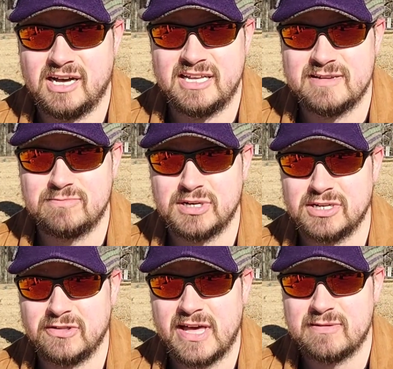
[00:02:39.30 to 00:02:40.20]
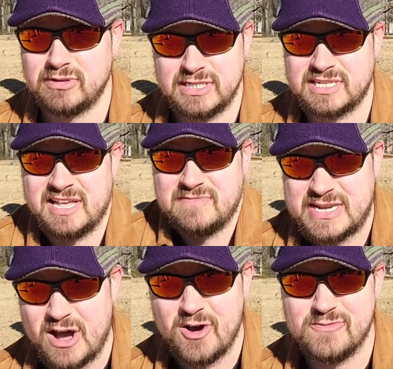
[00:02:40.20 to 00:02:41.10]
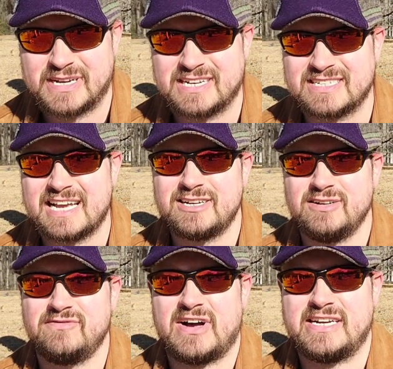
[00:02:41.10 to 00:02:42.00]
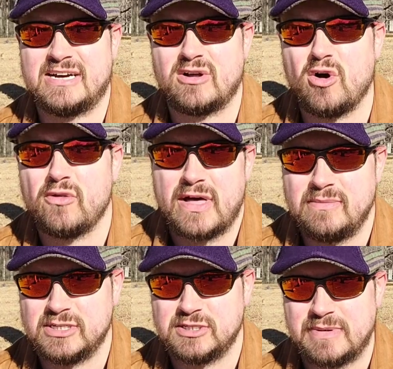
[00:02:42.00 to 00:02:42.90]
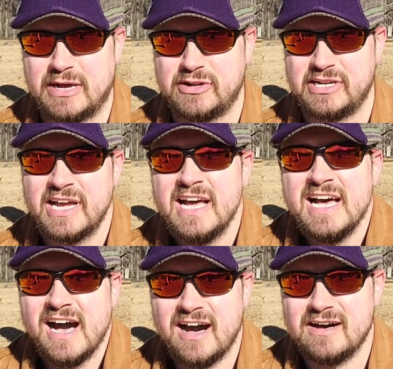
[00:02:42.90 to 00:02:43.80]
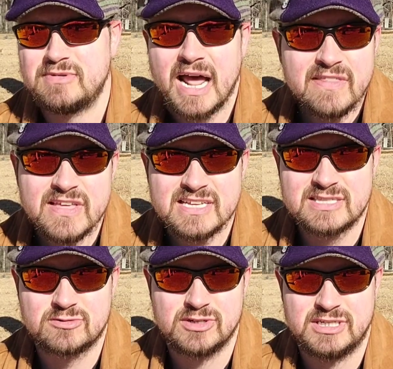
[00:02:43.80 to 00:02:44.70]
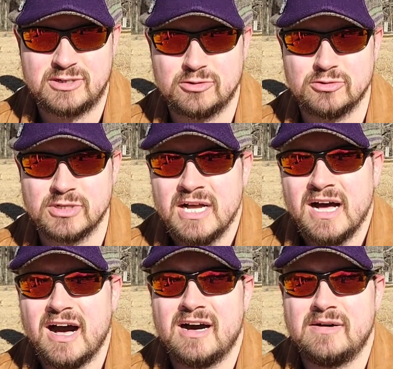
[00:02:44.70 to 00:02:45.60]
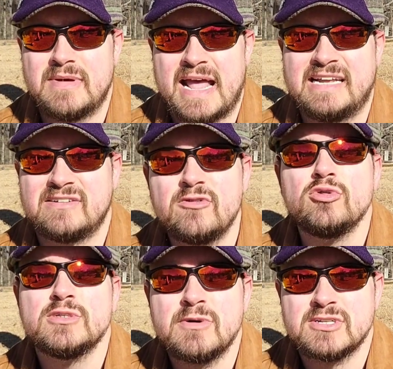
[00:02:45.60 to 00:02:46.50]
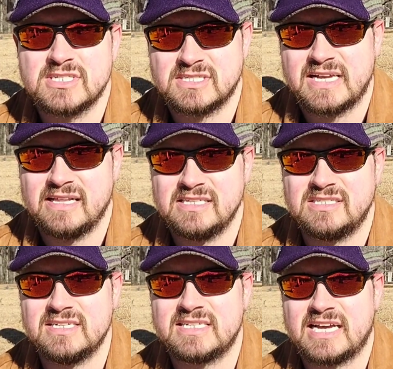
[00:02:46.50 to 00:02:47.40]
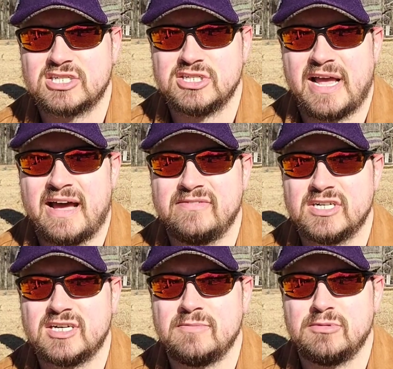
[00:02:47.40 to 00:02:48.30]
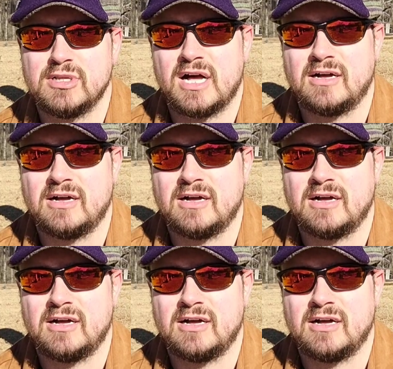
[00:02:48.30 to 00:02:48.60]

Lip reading: input on that, please let me know, because I couldn't find out all that much about it. But I think it's really cool. And of course, Boston Scally does actually have a couple.